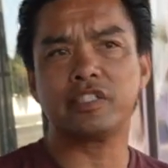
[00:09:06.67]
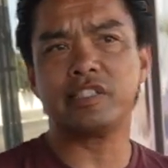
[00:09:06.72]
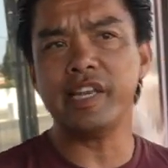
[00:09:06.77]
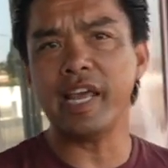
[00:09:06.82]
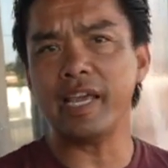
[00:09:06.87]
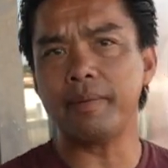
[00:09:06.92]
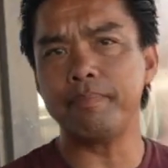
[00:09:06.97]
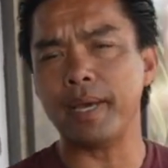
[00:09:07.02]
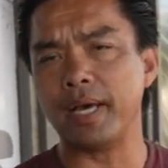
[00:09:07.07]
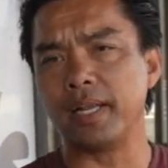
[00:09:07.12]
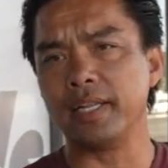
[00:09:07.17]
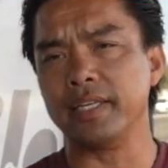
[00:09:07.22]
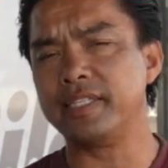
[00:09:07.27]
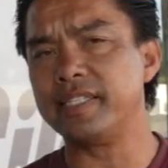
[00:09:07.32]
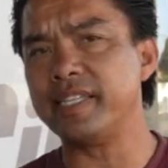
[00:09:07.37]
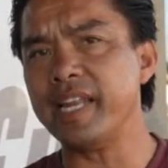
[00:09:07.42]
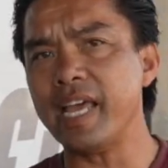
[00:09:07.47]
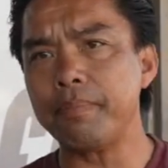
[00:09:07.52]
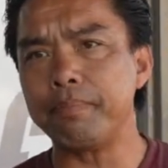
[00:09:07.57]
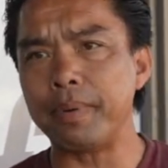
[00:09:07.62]
snake belly,
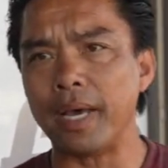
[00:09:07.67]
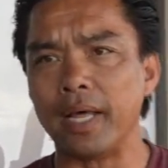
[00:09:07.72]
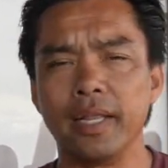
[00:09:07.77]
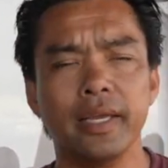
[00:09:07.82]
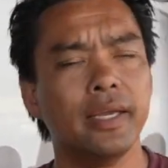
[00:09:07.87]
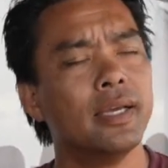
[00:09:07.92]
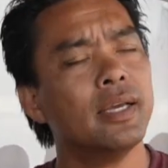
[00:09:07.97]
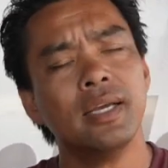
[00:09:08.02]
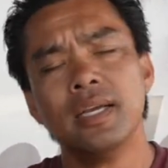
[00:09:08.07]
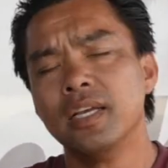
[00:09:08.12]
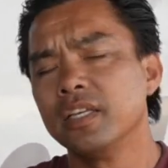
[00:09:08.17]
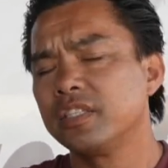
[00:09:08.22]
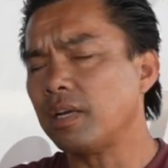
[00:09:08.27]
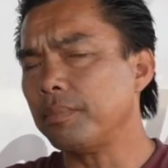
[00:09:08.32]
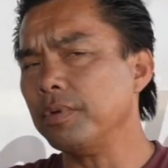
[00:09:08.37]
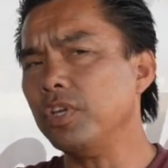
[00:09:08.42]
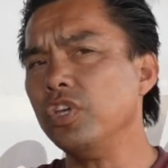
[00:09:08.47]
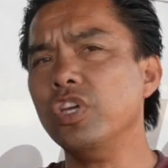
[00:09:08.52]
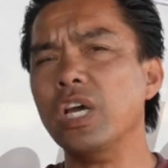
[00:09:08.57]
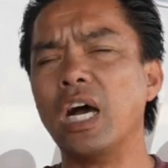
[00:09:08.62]
snake belly. Some
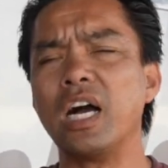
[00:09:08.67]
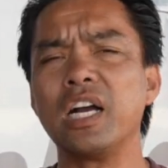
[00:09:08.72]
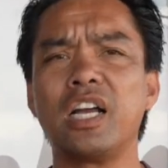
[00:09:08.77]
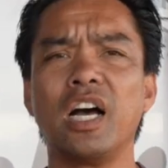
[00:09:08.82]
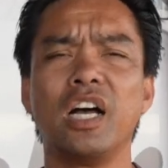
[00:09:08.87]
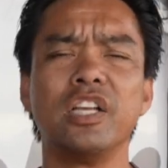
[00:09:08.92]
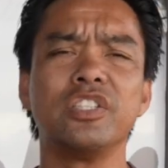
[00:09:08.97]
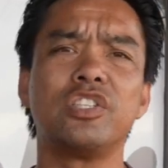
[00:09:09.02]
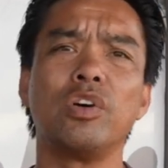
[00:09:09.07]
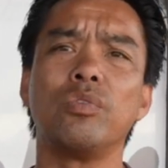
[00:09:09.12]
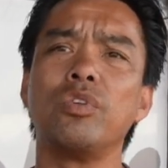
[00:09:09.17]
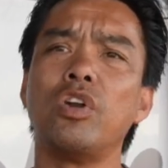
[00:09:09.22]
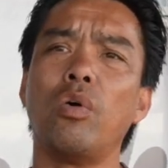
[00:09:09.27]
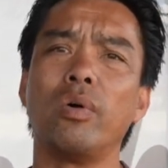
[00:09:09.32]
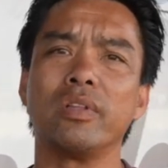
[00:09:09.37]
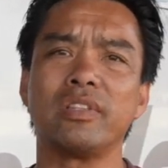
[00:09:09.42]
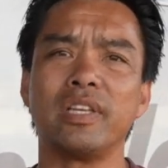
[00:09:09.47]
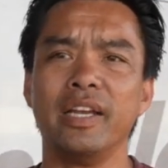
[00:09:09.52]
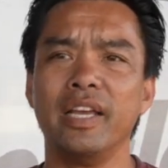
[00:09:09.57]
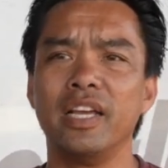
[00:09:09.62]
of you young guns don't know
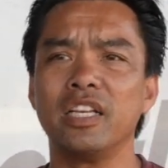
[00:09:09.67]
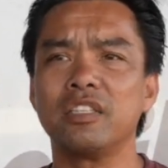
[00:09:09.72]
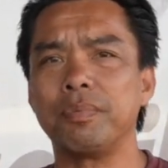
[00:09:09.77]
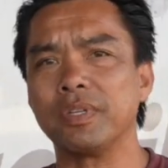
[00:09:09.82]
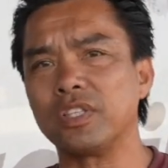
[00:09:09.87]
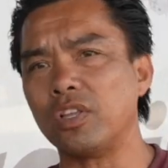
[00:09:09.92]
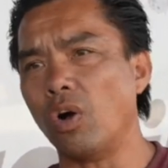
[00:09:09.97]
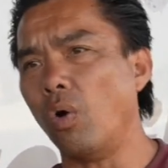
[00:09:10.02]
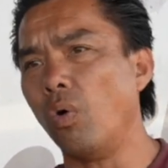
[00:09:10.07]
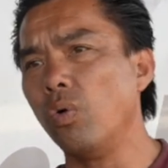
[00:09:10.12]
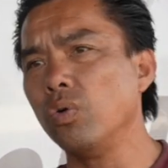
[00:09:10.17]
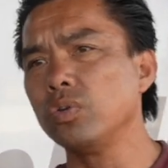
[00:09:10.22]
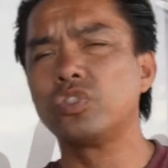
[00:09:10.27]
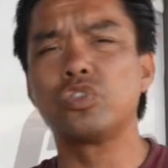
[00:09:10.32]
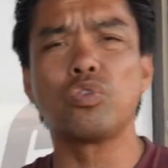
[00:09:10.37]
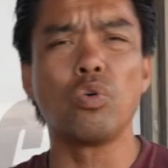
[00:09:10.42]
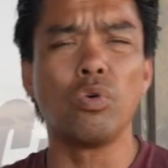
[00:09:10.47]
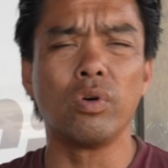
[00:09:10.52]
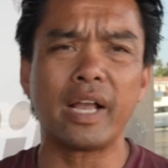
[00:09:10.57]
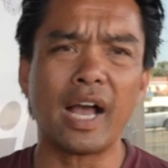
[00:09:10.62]
what that is, but the old
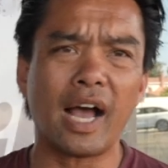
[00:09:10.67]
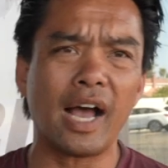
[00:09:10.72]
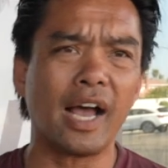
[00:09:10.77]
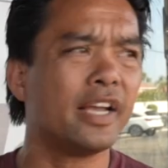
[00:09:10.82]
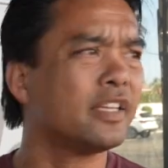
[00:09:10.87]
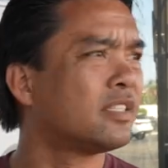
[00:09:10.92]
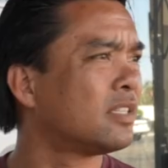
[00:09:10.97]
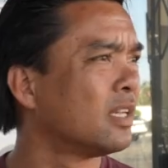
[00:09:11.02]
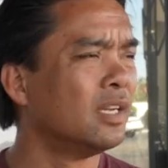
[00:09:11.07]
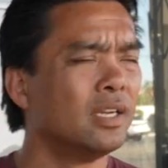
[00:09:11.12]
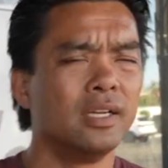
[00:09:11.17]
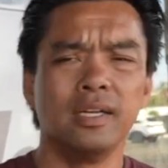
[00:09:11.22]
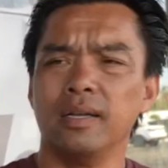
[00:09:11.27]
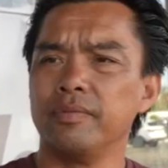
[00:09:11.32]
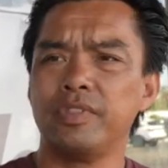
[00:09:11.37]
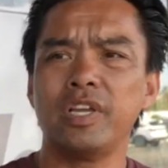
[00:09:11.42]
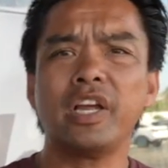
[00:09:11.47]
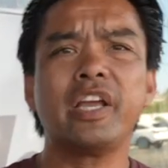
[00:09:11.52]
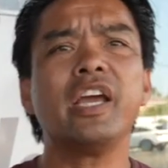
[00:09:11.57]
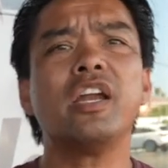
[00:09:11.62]
school guys,
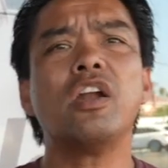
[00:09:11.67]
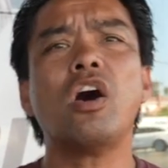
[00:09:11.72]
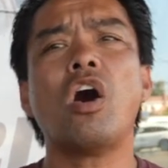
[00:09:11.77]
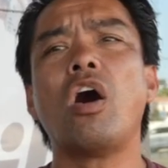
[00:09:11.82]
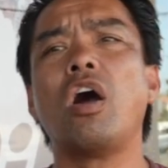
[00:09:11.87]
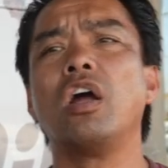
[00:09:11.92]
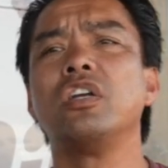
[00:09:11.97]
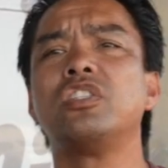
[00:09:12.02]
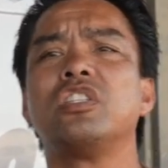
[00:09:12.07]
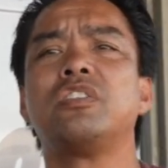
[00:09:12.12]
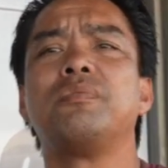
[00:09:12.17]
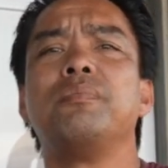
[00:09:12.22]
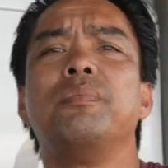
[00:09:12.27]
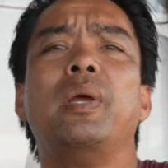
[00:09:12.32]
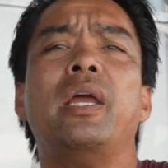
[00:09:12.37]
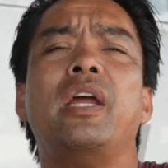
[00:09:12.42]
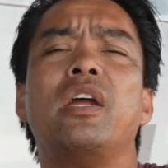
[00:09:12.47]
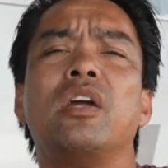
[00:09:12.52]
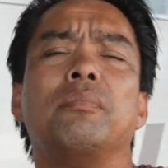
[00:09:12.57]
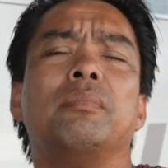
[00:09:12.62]
they're getting hard just to
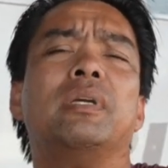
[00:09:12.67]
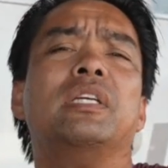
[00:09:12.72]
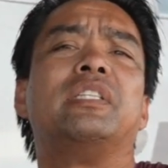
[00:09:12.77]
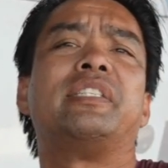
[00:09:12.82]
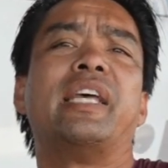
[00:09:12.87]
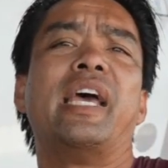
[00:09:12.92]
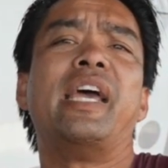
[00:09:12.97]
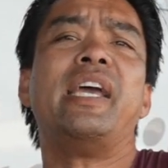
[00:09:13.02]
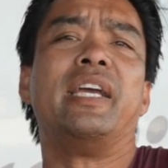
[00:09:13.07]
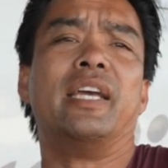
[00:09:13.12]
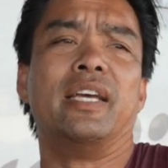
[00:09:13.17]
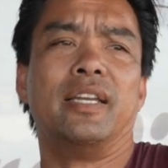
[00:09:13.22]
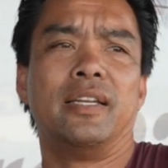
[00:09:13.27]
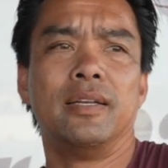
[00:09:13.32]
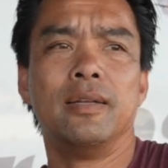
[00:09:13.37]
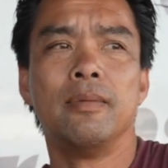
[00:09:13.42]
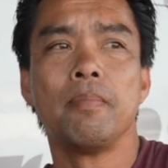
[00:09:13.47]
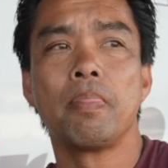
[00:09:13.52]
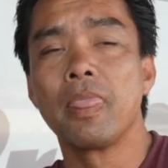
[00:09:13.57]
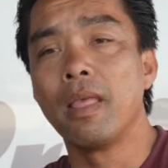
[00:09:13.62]
hear me saying it.
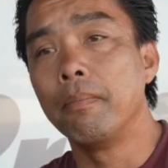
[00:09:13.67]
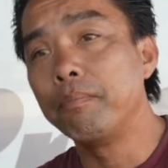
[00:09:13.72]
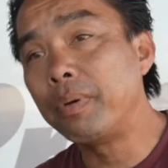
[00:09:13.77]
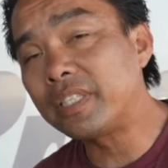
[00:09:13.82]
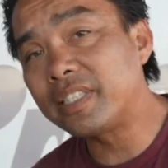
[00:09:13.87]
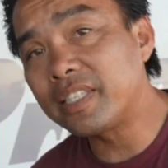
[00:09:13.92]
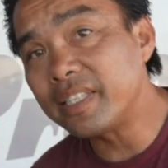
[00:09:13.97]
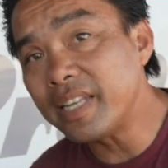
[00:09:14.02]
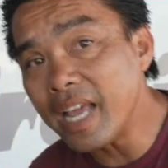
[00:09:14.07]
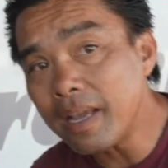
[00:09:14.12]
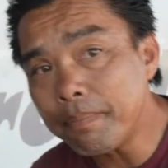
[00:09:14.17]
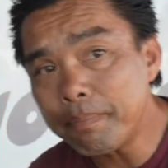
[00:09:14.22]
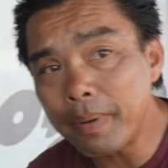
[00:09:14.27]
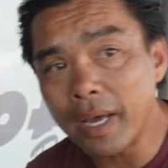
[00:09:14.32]
But snake